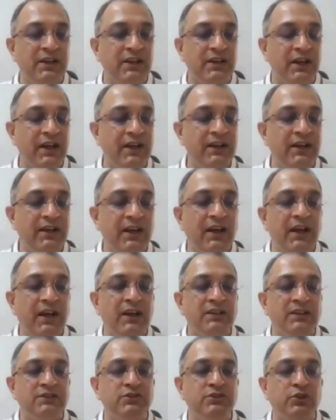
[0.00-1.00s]
right?
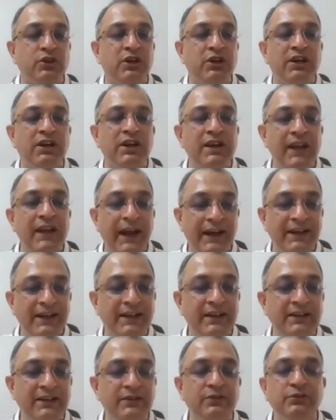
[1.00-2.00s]
So
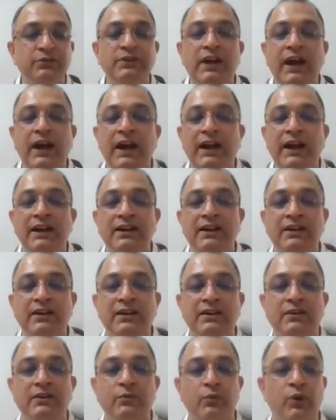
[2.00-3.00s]
connected to that,
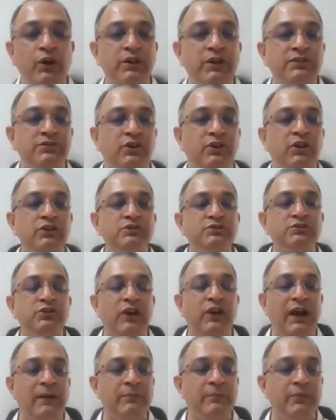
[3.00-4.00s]
what is also
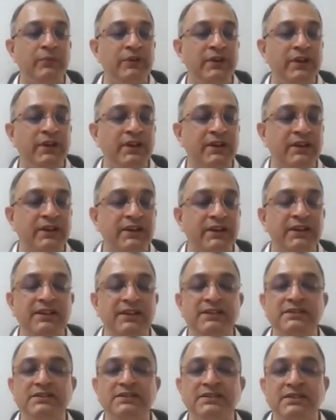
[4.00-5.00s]
happening
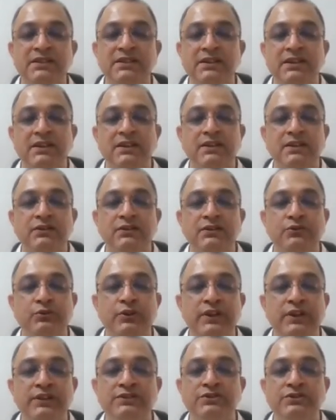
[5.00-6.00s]
is
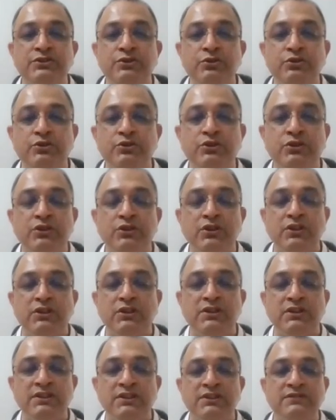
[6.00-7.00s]
today's youth
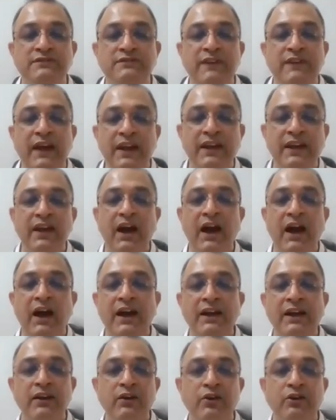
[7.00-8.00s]
is very
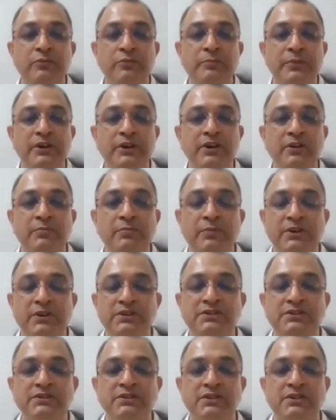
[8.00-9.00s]
high on peer
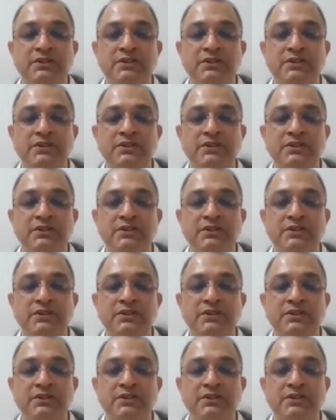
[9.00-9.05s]
pressure.